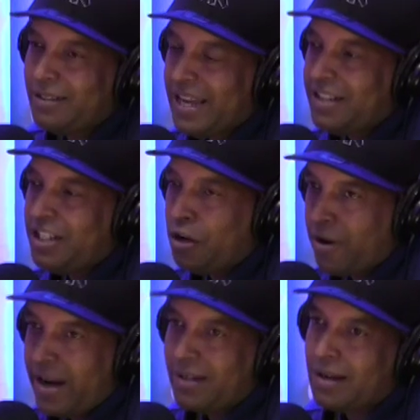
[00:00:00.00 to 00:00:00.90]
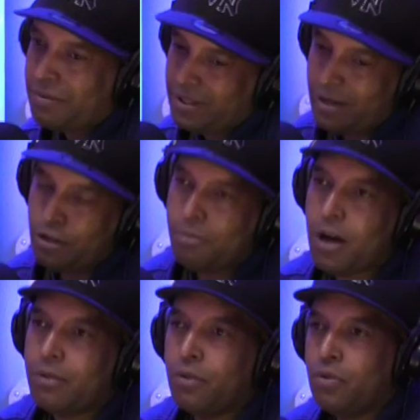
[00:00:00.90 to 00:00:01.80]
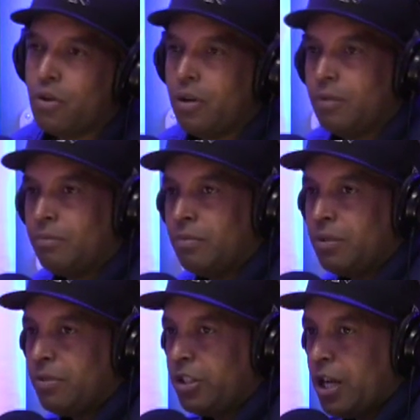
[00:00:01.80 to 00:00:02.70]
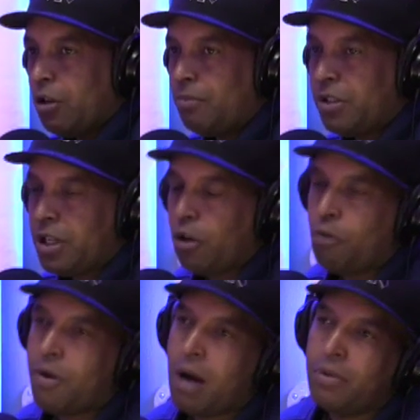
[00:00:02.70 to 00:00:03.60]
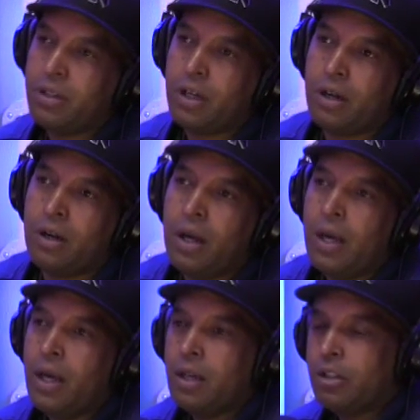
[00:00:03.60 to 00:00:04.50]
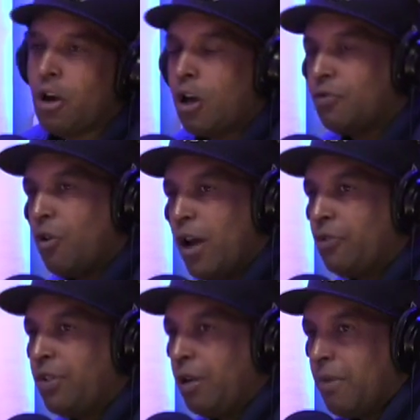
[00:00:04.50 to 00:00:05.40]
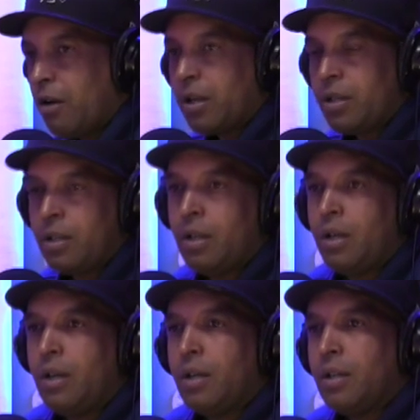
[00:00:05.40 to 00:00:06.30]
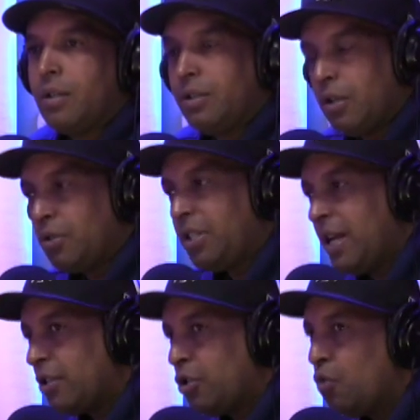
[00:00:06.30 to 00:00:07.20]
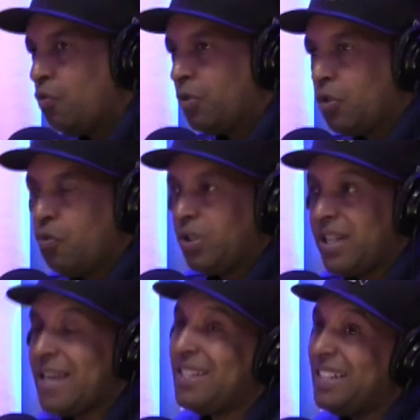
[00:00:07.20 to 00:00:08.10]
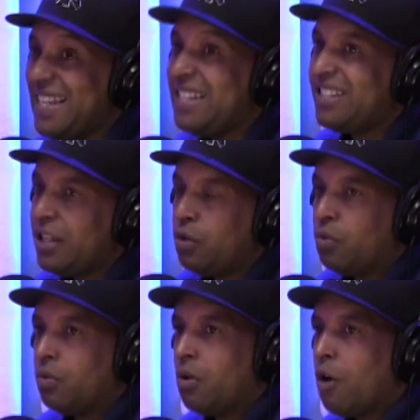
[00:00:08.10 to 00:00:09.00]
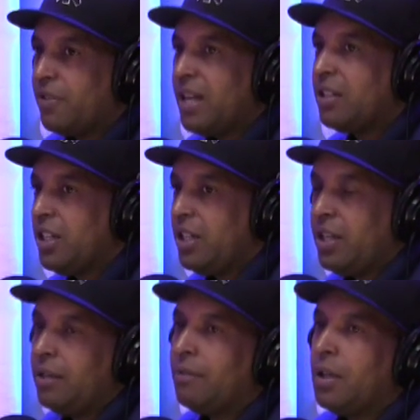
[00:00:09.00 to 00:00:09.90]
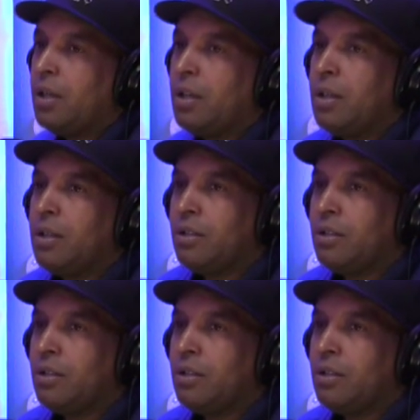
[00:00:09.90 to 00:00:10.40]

Daisy Grant. I was telling you about. Yeah, Daisy Grant. you was Michelle Michelle Obama's uh, Songs for a Healthy America. Mm-hmm. So she has two two. She has the lead single off that CD. Mm-hmm.